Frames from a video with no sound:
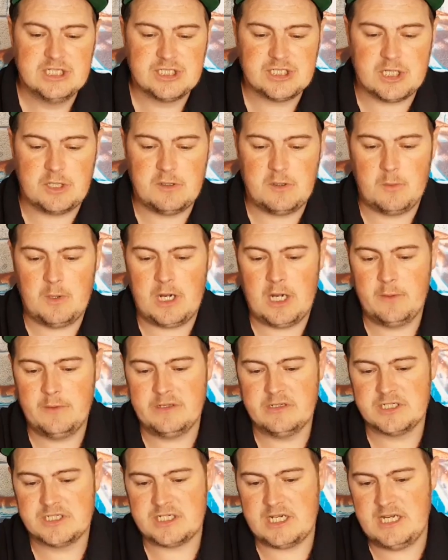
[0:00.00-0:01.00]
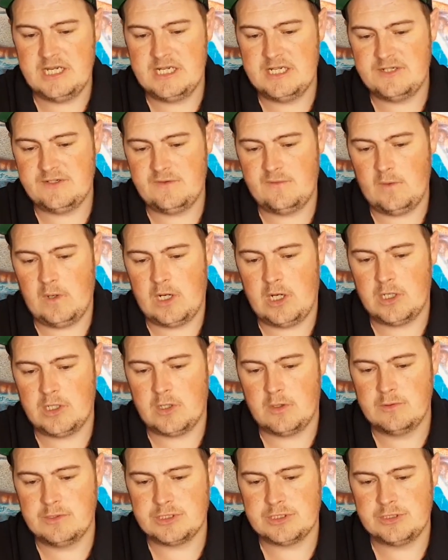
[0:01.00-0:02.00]
So what I will say is you are
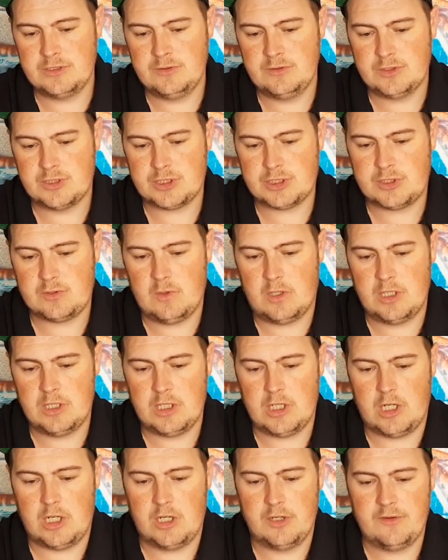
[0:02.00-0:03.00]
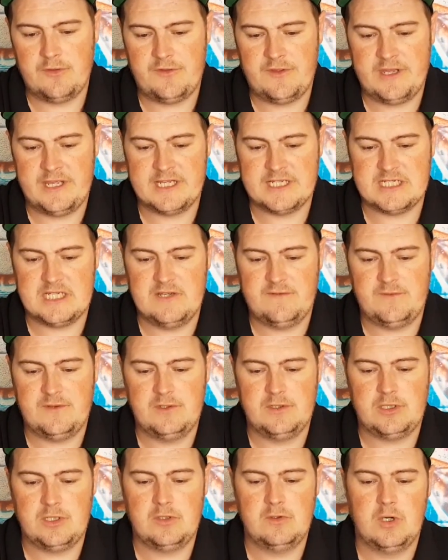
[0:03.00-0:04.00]
going to squonk on this. If
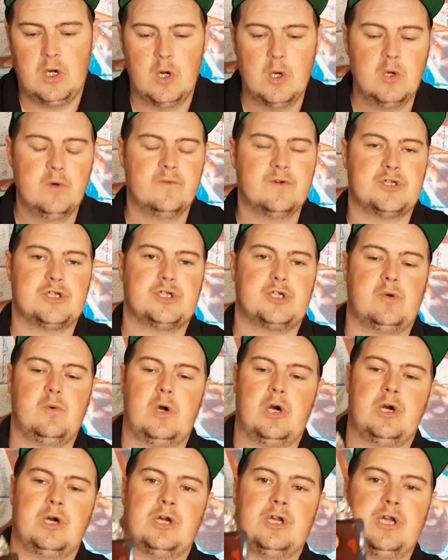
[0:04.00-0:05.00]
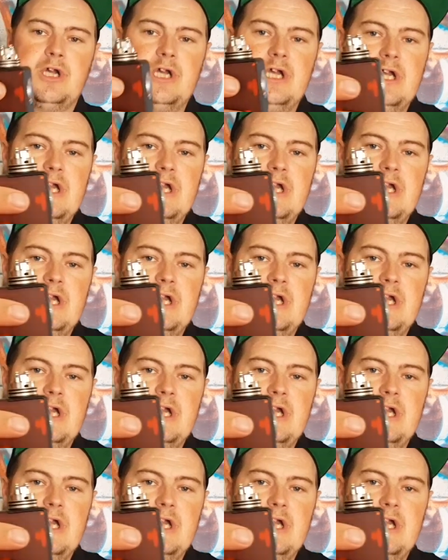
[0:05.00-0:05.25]
you do over squonk,